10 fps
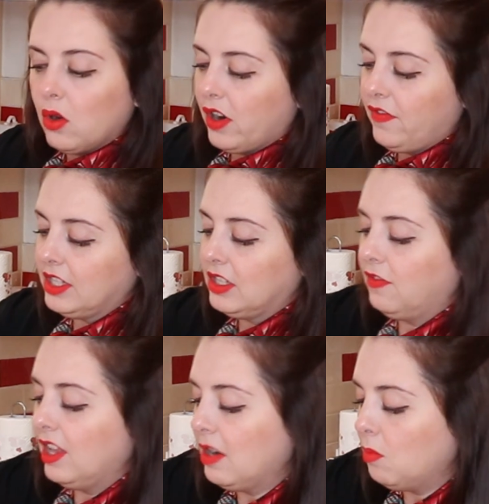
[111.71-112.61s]
or if it's a
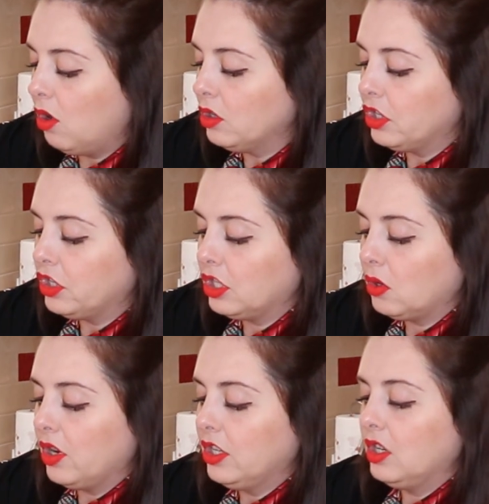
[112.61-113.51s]
flan mold, you're just
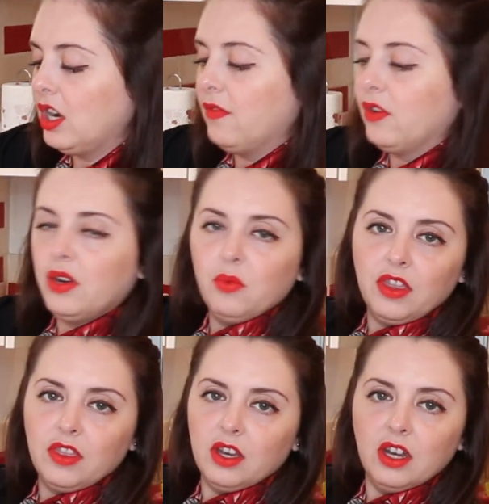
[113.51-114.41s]
going to cover it
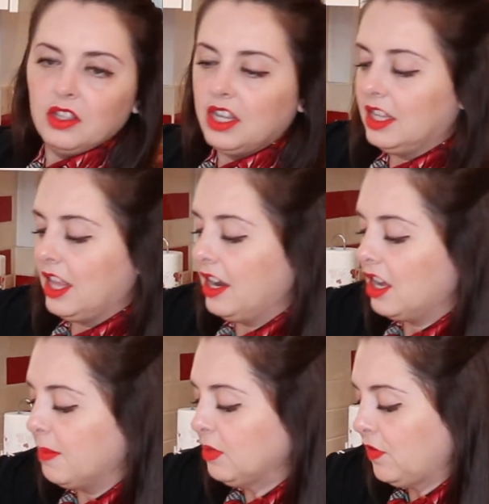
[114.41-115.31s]
with the lid that it
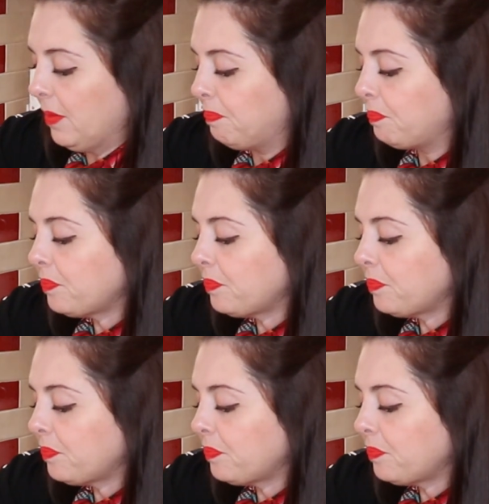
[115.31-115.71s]
comes from.